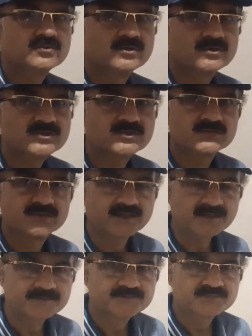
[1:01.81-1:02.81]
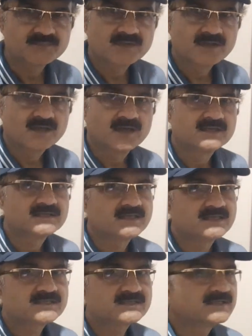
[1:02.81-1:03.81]
words today, and
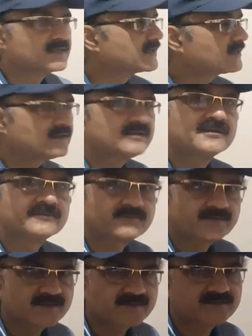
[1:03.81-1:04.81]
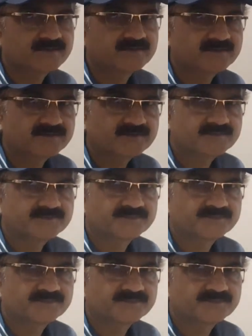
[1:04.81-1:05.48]
let's see their differences.